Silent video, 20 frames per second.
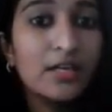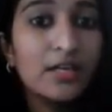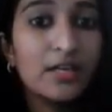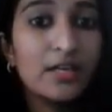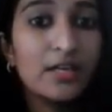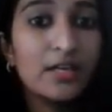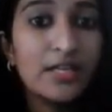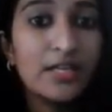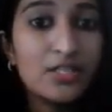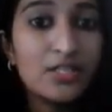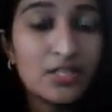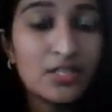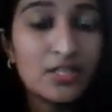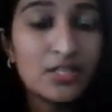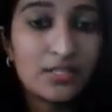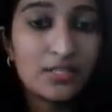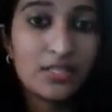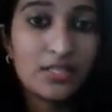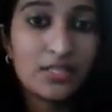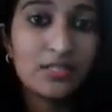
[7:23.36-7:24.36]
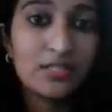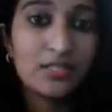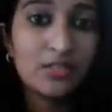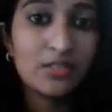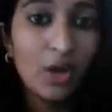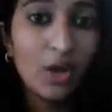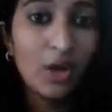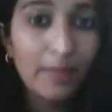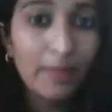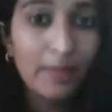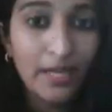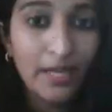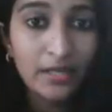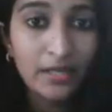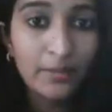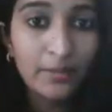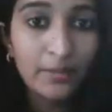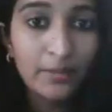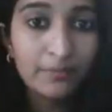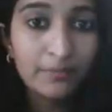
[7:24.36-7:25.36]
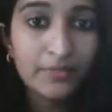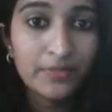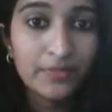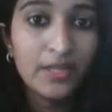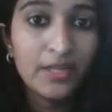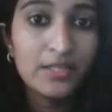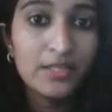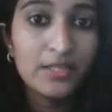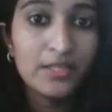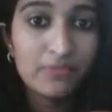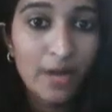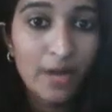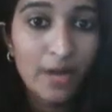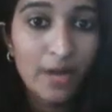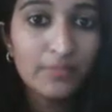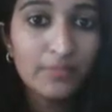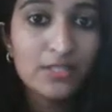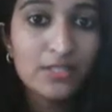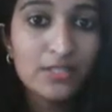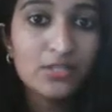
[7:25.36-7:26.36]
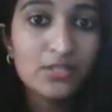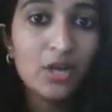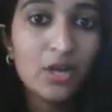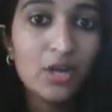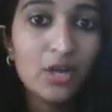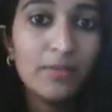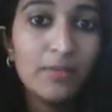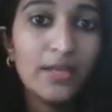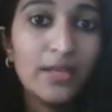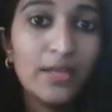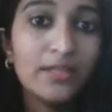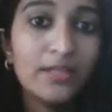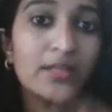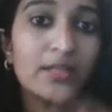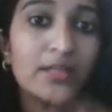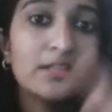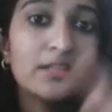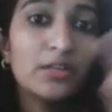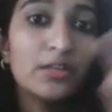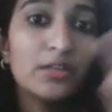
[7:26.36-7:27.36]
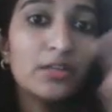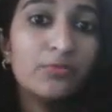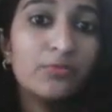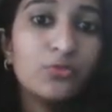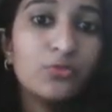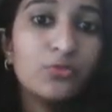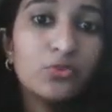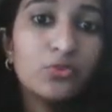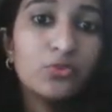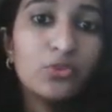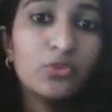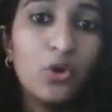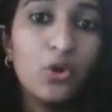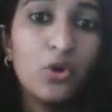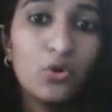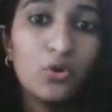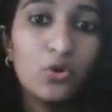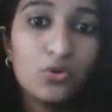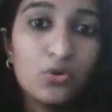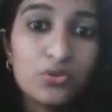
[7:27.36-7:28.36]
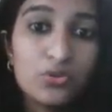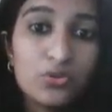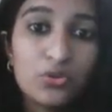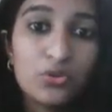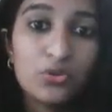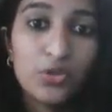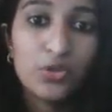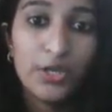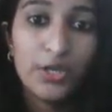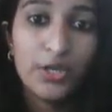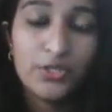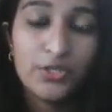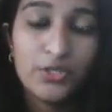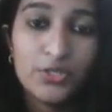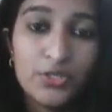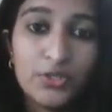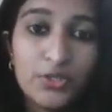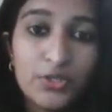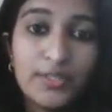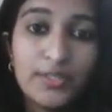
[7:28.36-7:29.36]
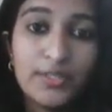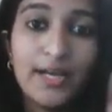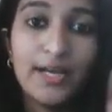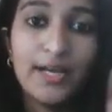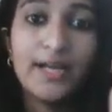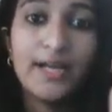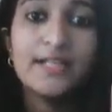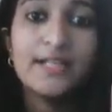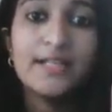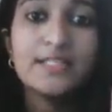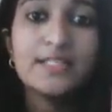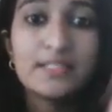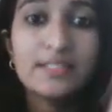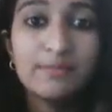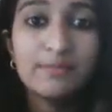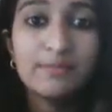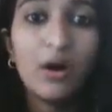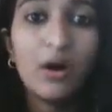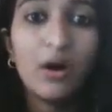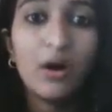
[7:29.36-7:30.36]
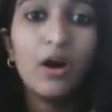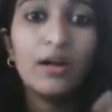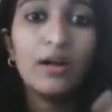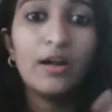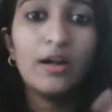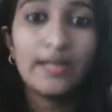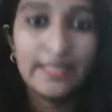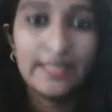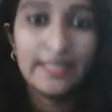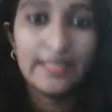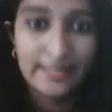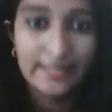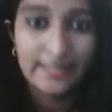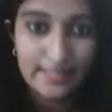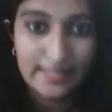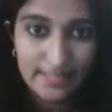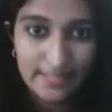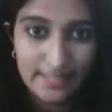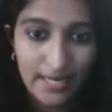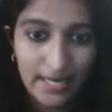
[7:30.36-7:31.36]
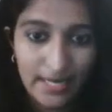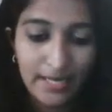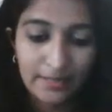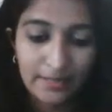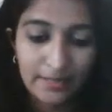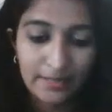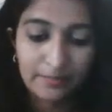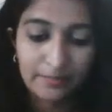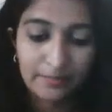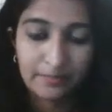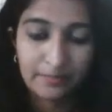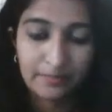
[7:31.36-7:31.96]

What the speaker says: reaches the stomach. From the stomach, the food goes into the small intestine.